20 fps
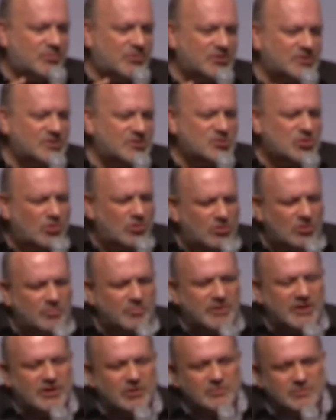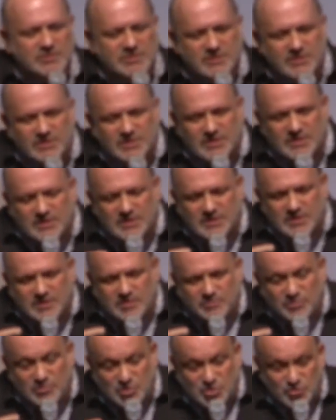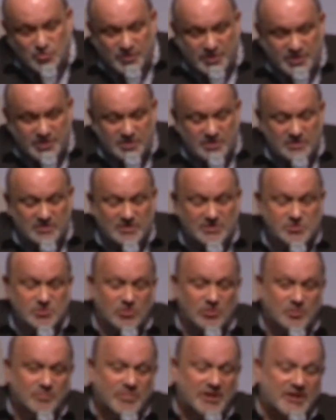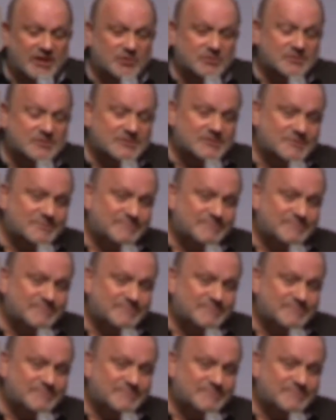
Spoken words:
because it's all about betrayal, it's all about